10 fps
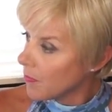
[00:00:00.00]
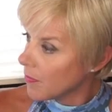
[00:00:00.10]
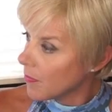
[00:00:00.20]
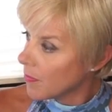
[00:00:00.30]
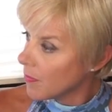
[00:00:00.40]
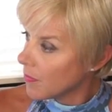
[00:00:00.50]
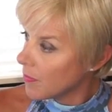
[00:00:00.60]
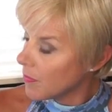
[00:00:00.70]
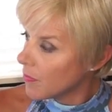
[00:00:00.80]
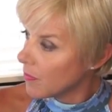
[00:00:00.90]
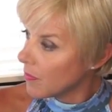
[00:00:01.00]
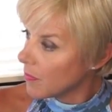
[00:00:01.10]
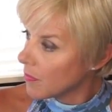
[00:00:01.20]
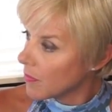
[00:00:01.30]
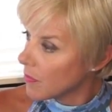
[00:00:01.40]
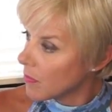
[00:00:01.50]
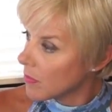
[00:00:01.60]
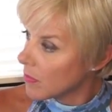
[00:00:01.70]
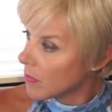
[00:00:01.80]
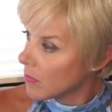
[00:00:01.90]

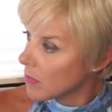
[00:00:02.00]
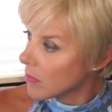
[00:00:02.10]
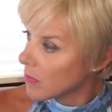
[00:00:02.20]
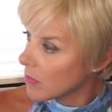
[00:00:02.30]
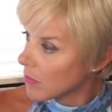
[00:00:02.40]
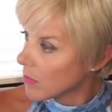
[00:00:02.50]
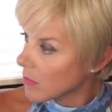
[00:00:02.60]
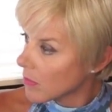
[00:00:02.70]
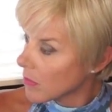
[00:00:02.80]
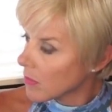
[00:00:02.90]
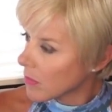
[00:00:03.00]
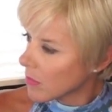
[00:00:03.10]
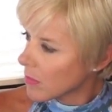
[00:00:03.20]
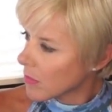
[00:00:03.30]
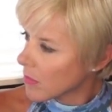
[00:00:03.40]
This person isn't speaking.